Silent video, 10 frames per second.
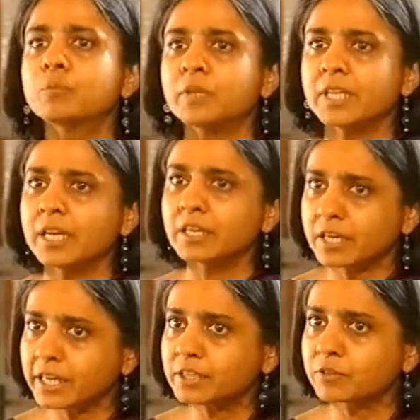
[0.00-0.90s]
So with the
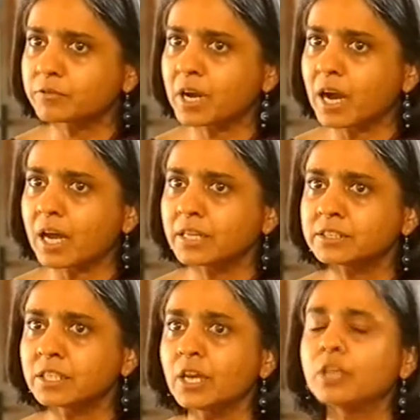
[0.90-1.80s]
increase of
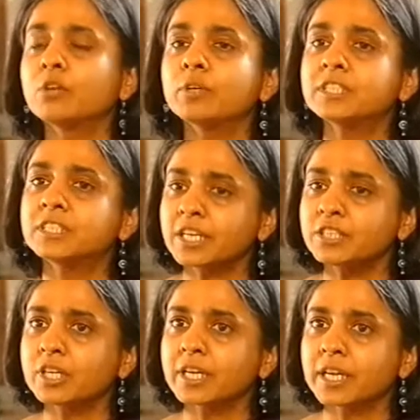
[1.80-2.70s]
cars, you
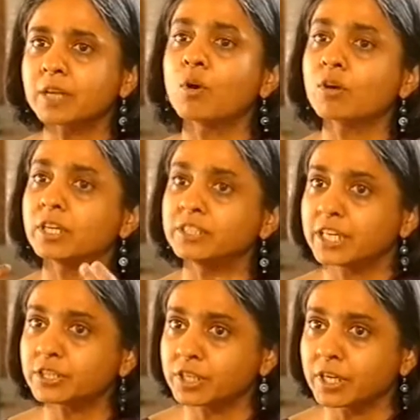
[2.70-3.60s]
essentially get more
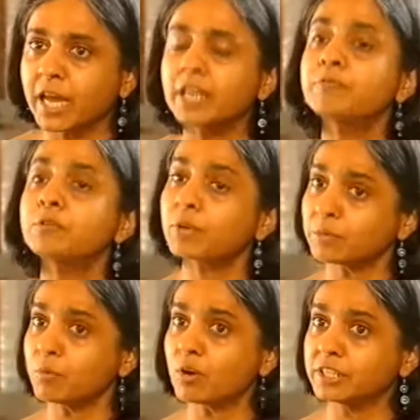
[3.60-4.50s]
congestion. And if you
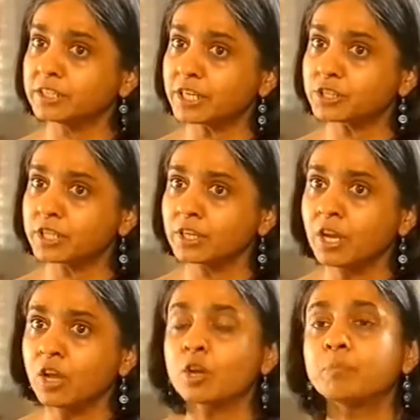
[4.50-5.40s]
get more
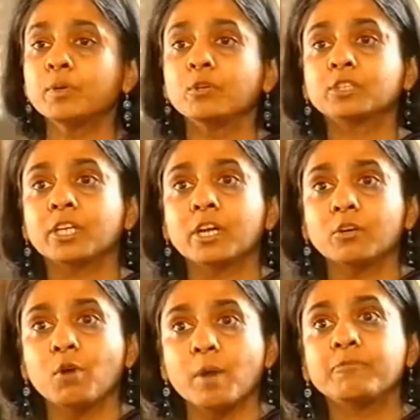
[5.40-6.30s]
congestion, your pollution
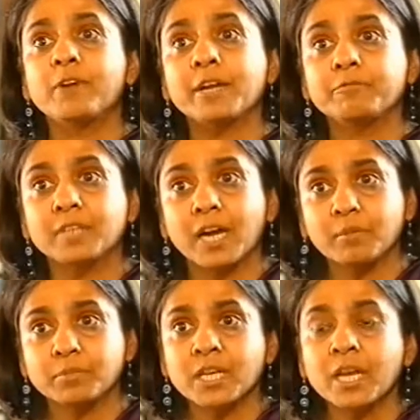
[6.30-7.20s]
can go up five
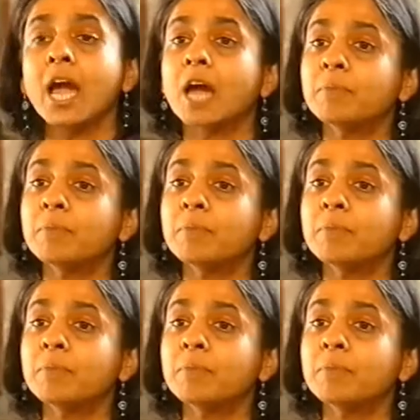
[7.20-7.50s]
times.